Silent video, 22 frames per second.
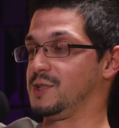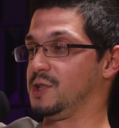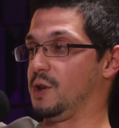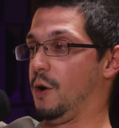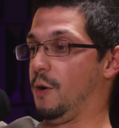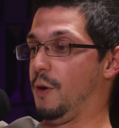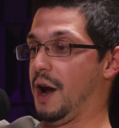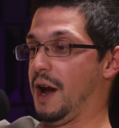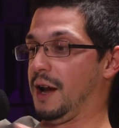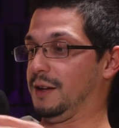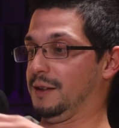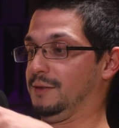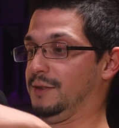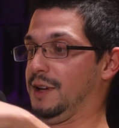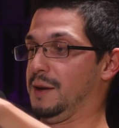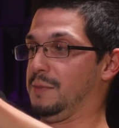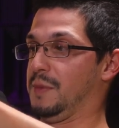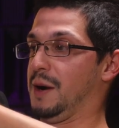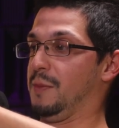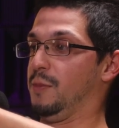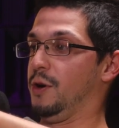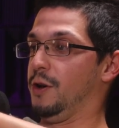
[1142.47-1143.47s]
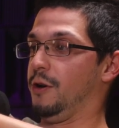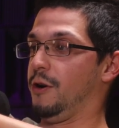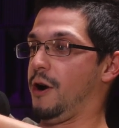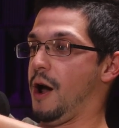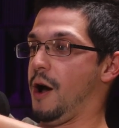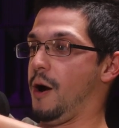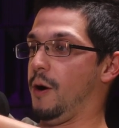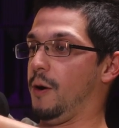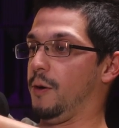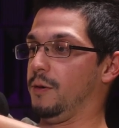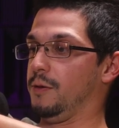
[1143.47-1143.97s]
So I laid my brother
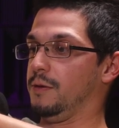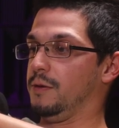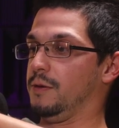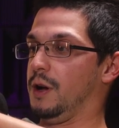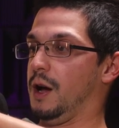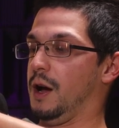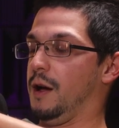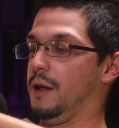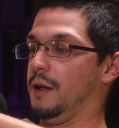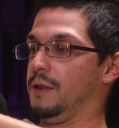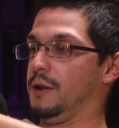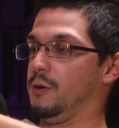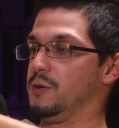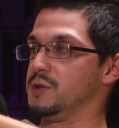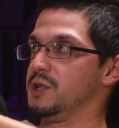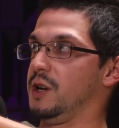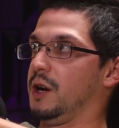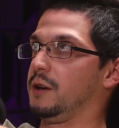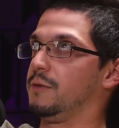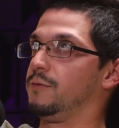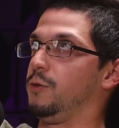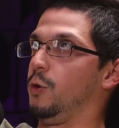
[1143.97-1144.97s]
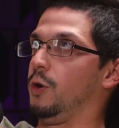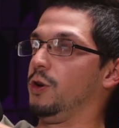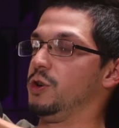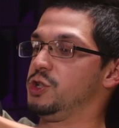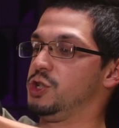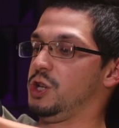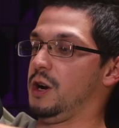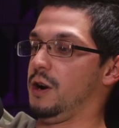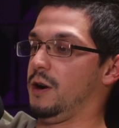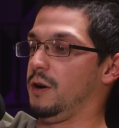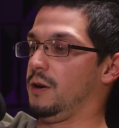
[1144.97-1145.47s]
out. There was like 4
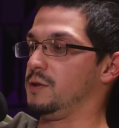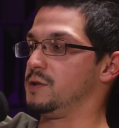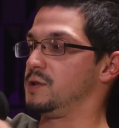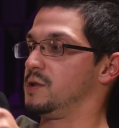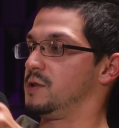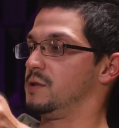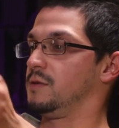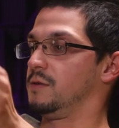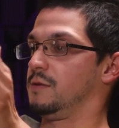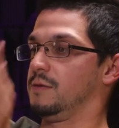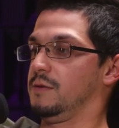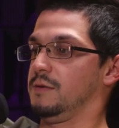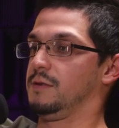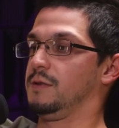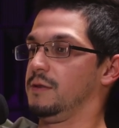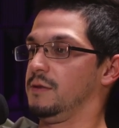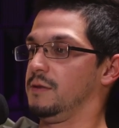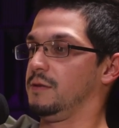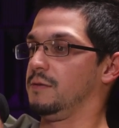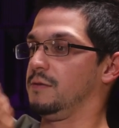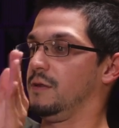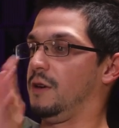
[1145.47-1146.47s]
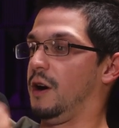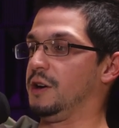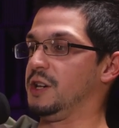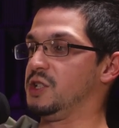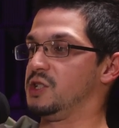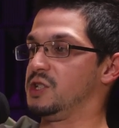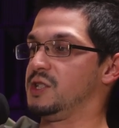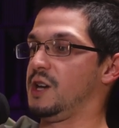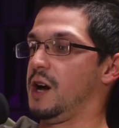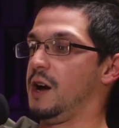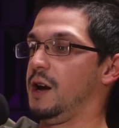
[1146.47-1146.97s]
chairs on
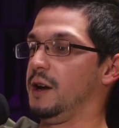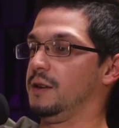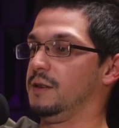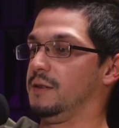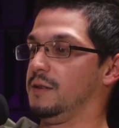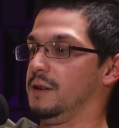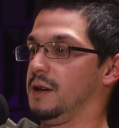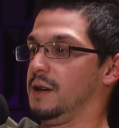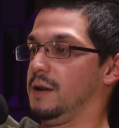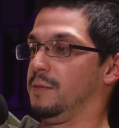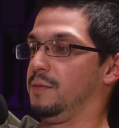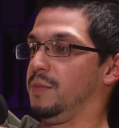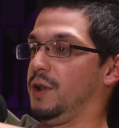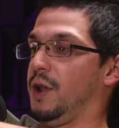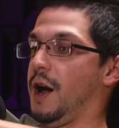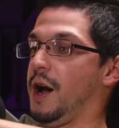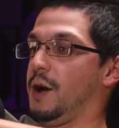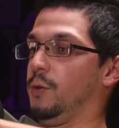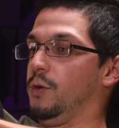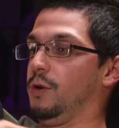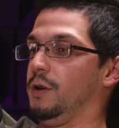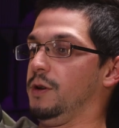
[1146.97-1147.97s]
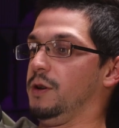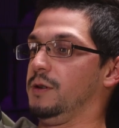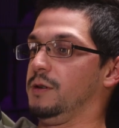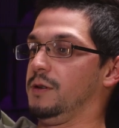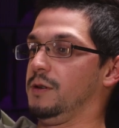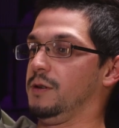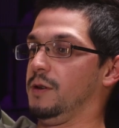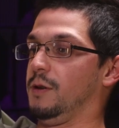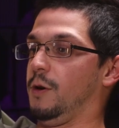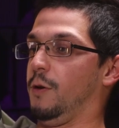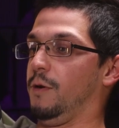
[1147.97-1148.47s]
each side, plywood
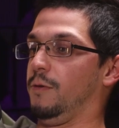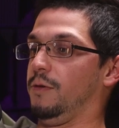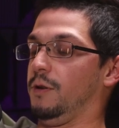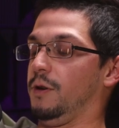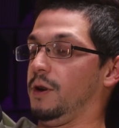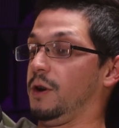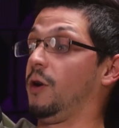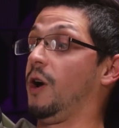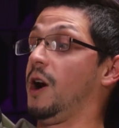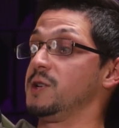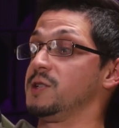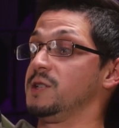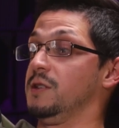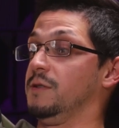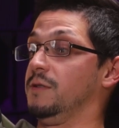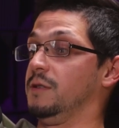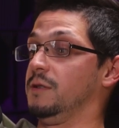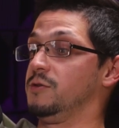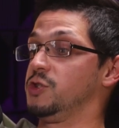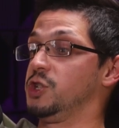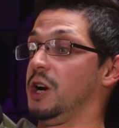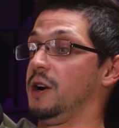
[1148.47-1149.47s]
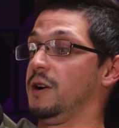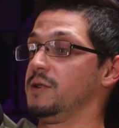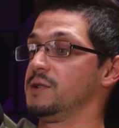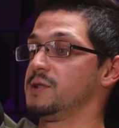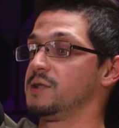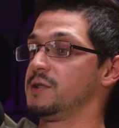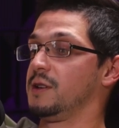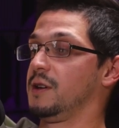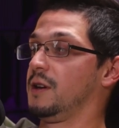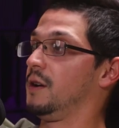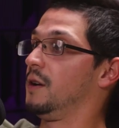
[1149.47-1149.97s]
over across the
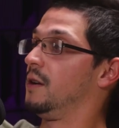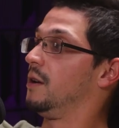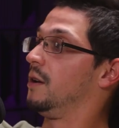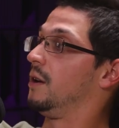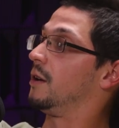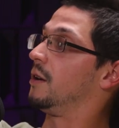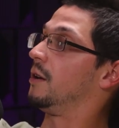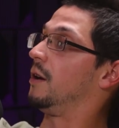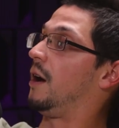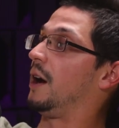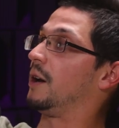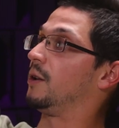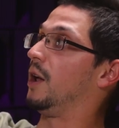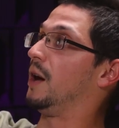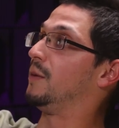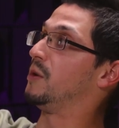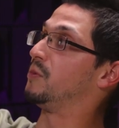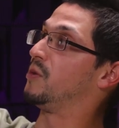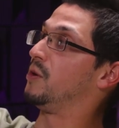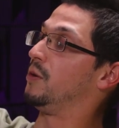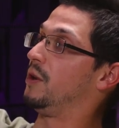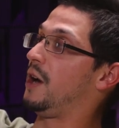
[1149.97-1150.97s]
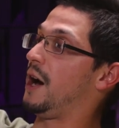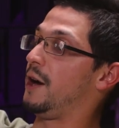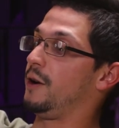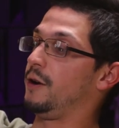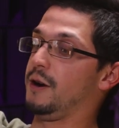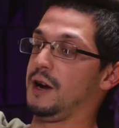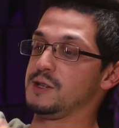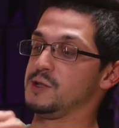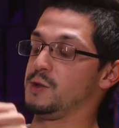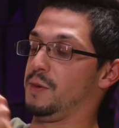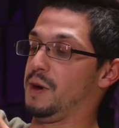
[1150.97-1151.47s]
chairs. I climbed up the
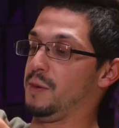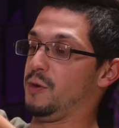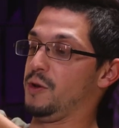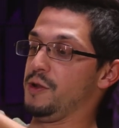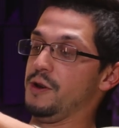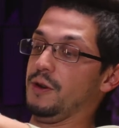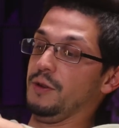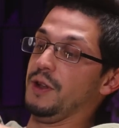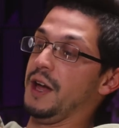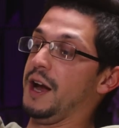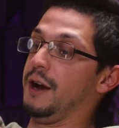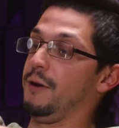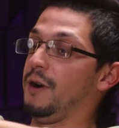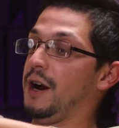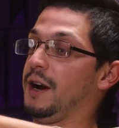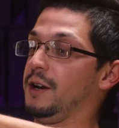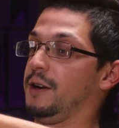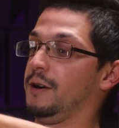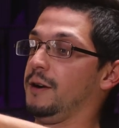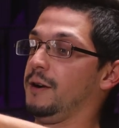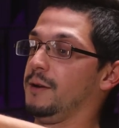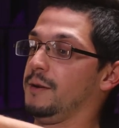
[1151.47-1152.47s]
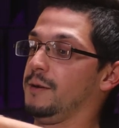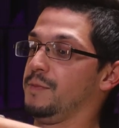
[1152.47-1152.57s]
ladder. I told my brother to lay right here.